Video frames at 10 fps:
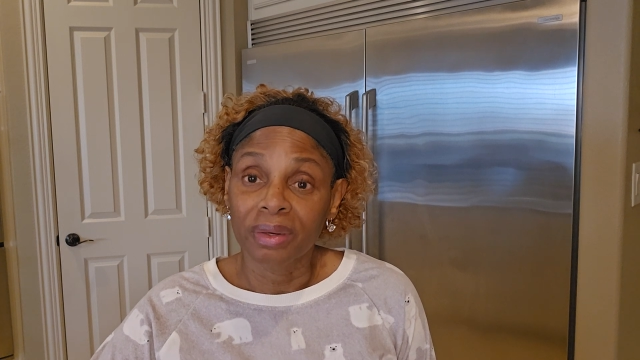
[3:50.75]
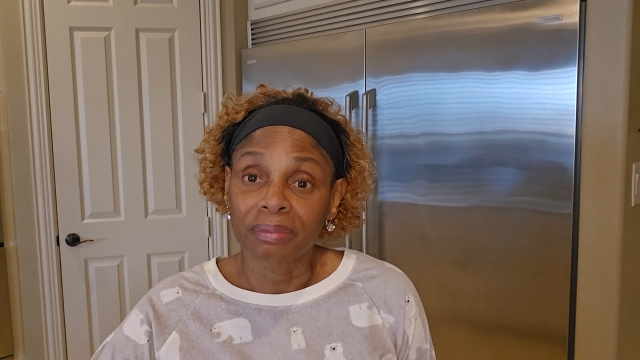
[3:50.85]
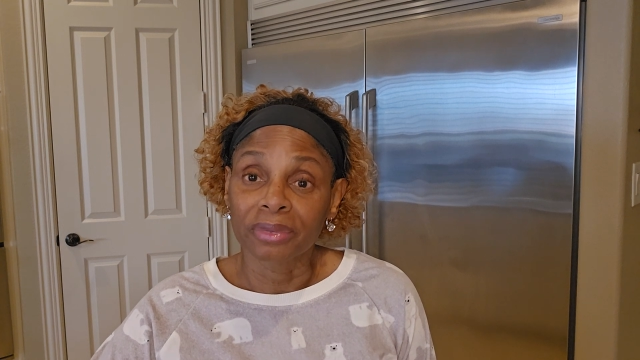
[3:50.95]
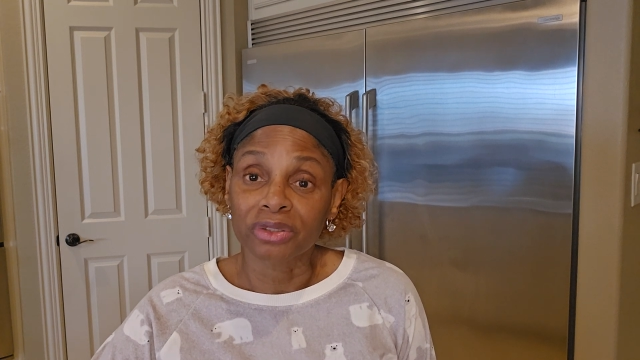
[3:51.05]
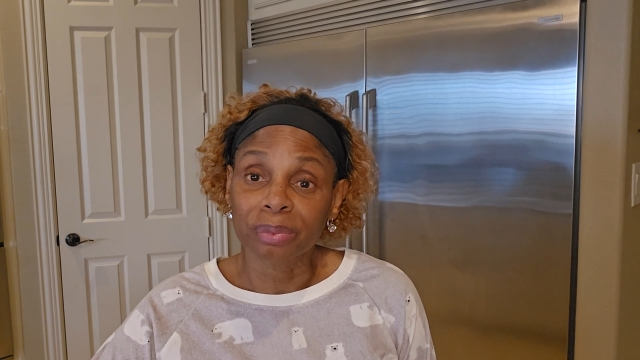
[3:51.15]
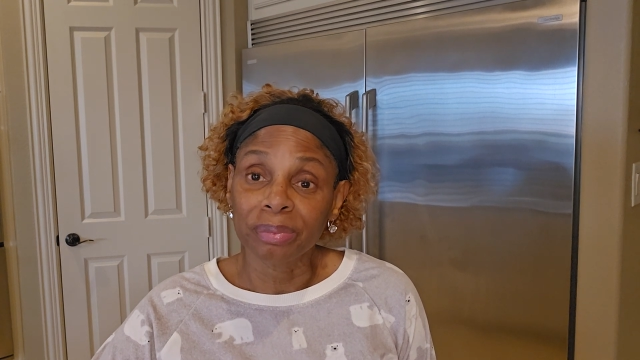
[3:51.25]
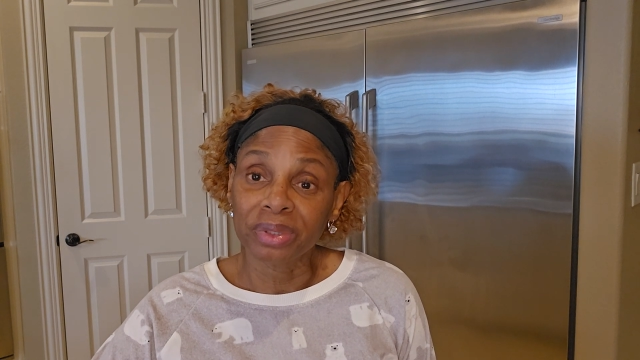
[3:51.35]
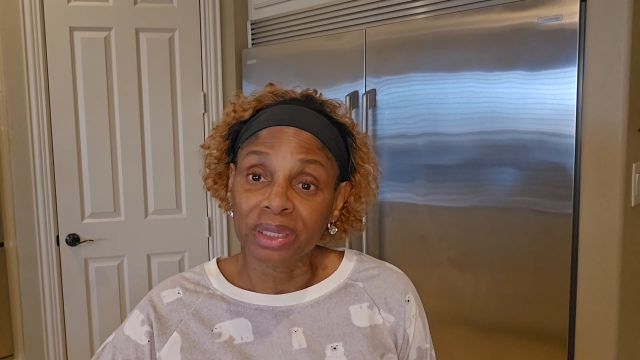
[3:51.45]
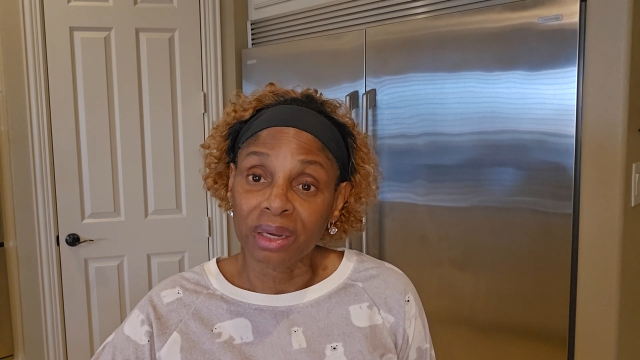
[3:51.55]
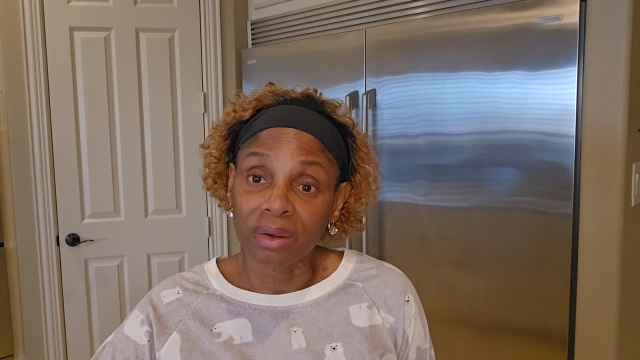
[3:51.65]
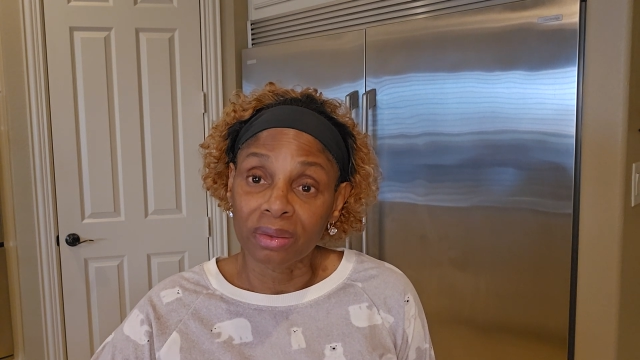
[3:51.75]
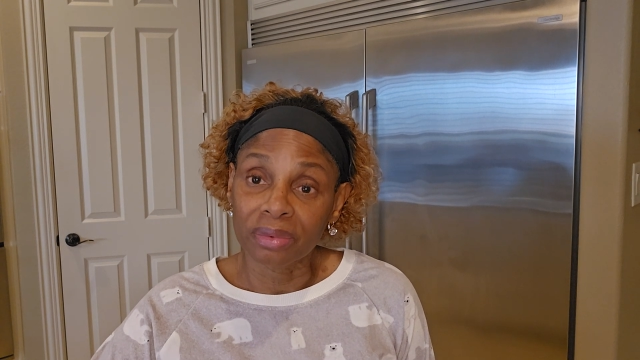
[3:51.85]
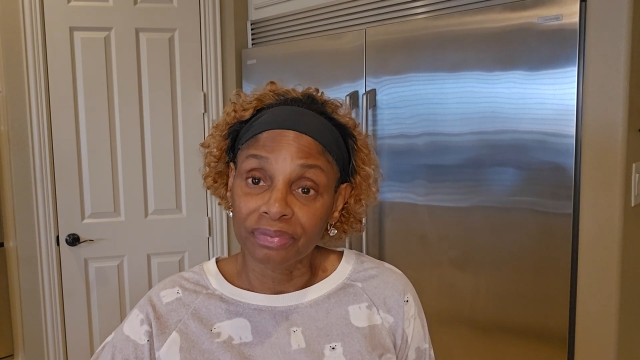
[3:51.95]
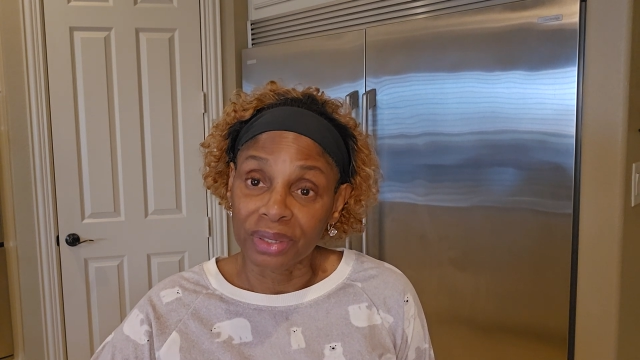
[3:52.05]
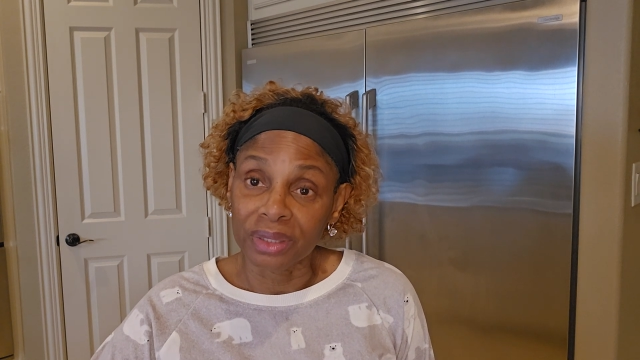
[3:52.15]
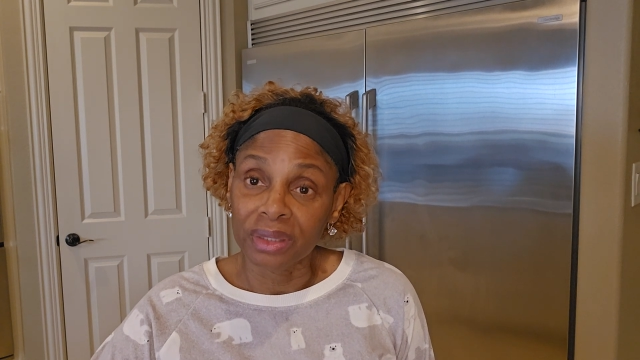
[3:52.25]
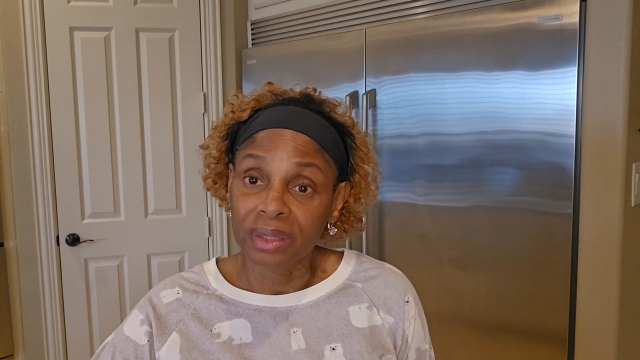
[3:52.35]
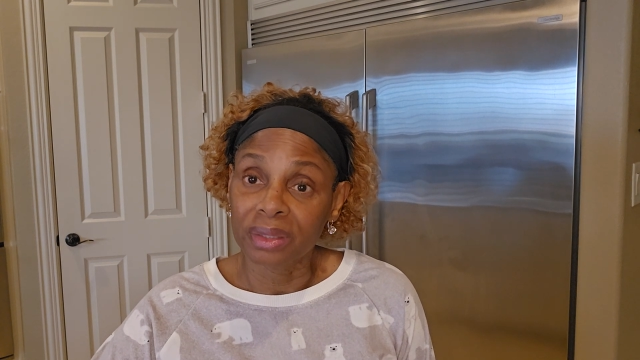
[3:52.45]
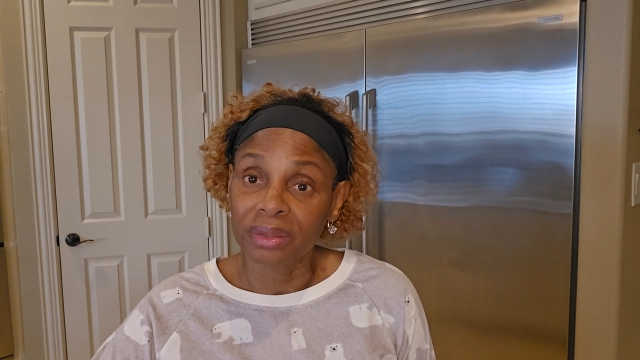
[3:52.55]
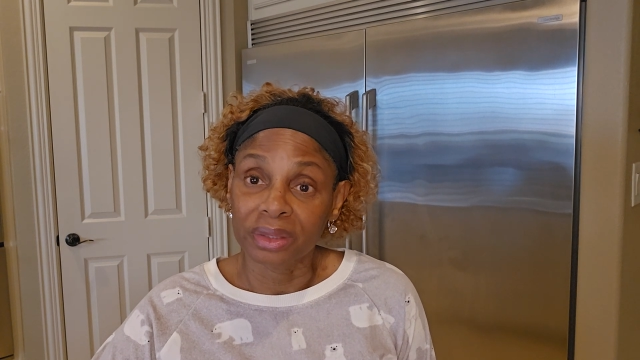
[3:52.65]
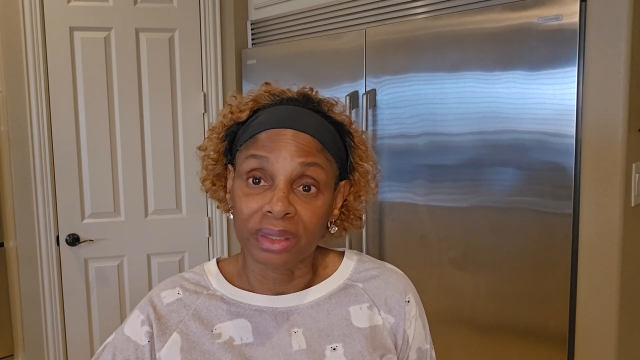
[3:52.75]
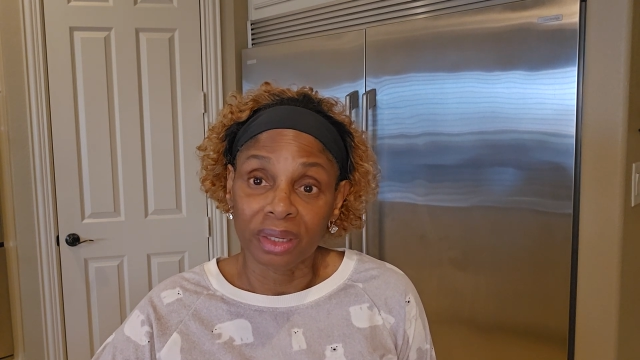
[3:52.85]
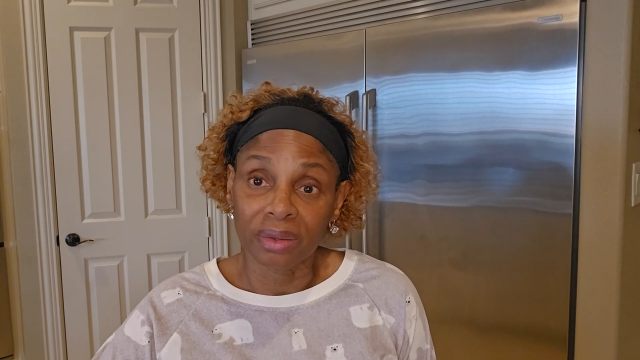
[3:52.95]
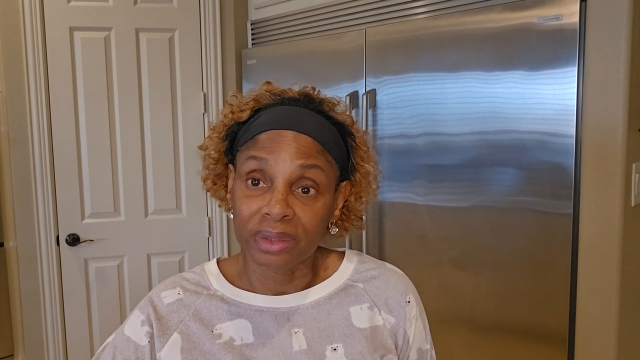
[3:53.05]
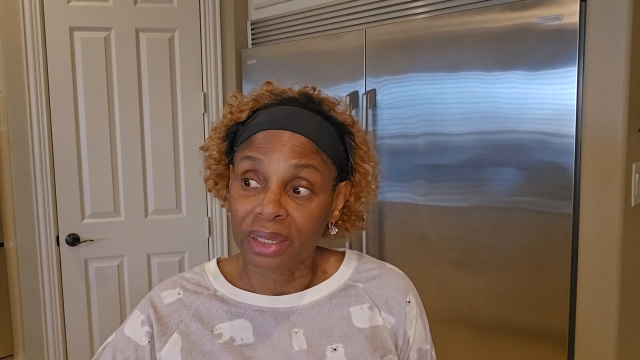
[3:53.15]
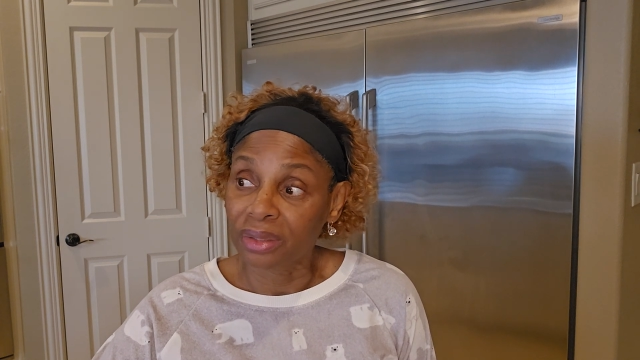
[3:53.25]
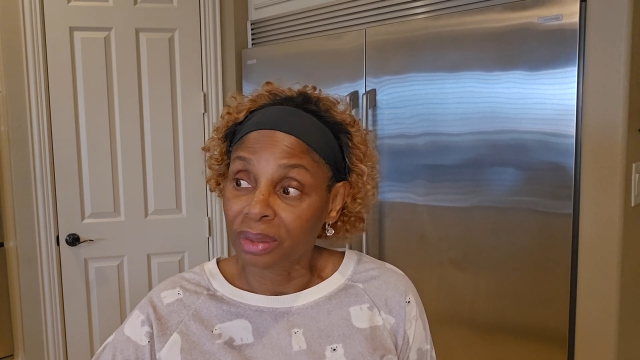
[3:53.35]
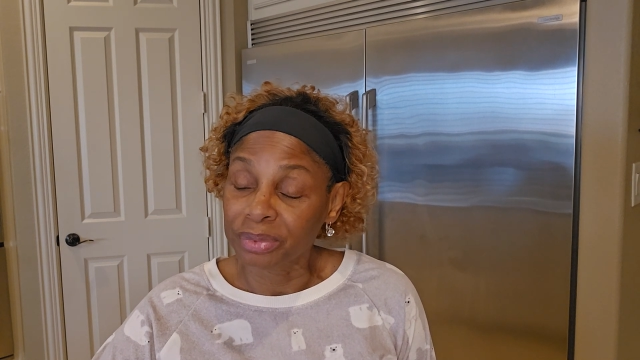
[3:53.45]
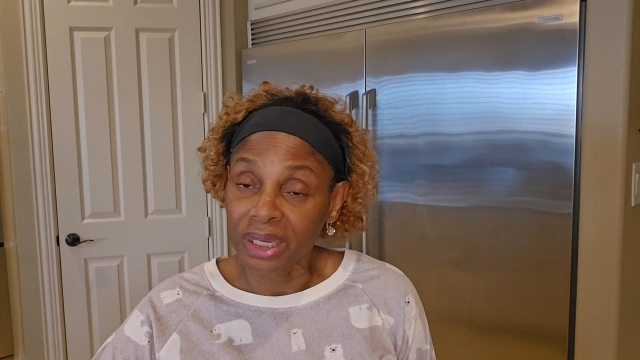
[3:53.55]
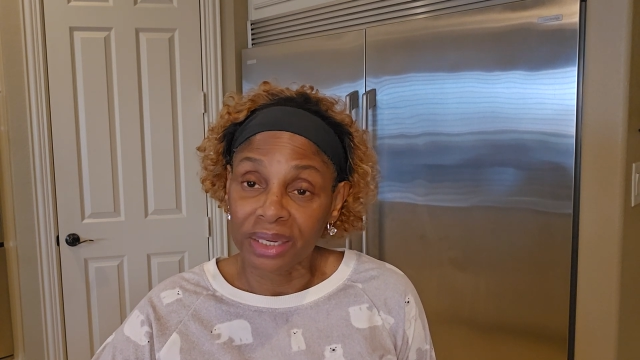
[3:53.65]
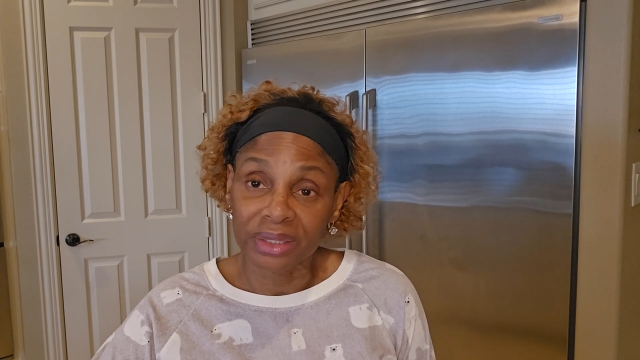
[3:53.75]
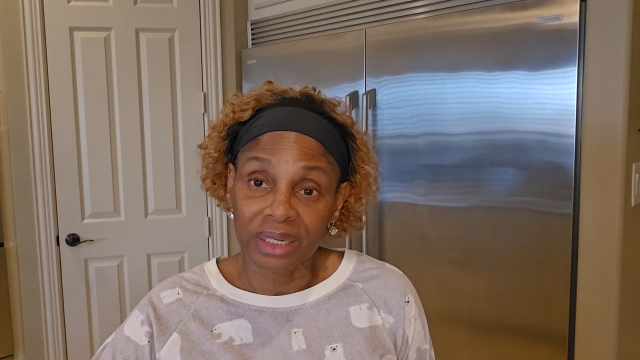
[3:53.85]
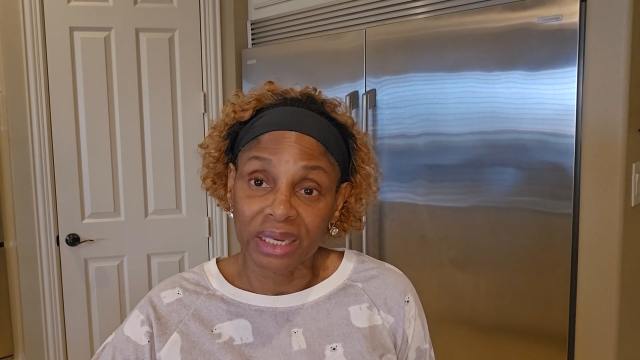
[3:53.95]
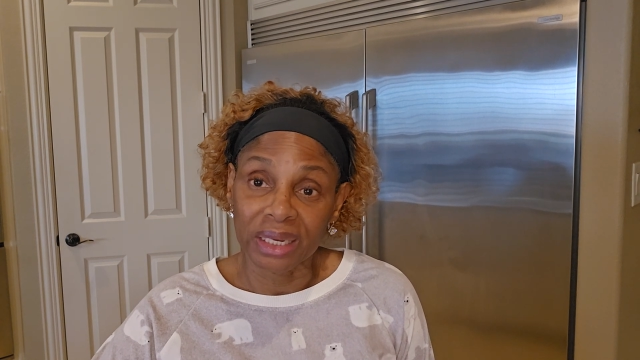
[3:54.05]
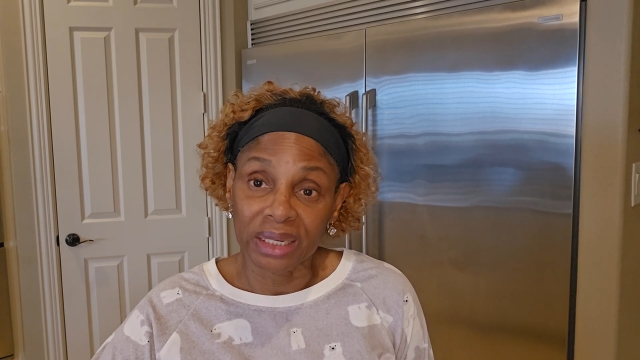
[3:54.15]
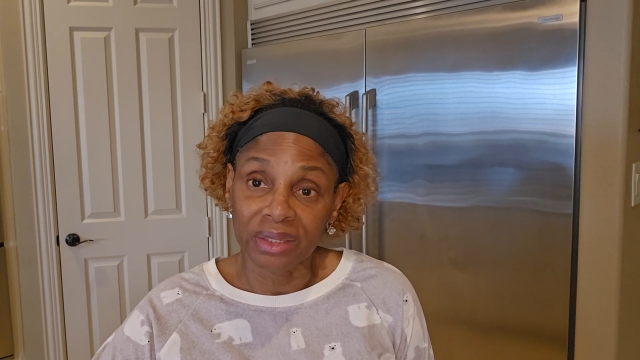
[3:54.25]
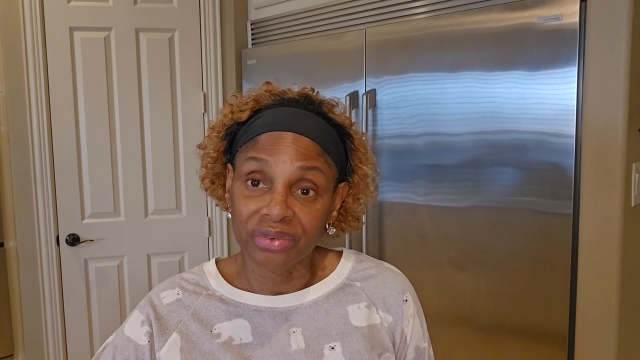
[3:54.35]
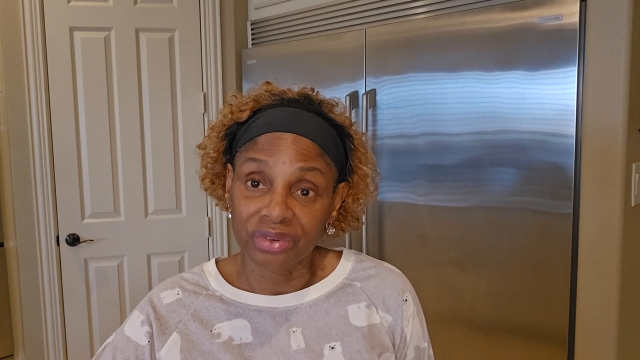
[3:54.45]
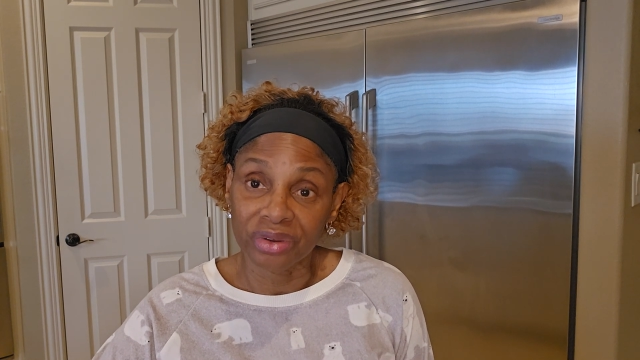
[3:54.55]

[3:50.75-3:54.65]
most people get all offended and get all kind of upside their head and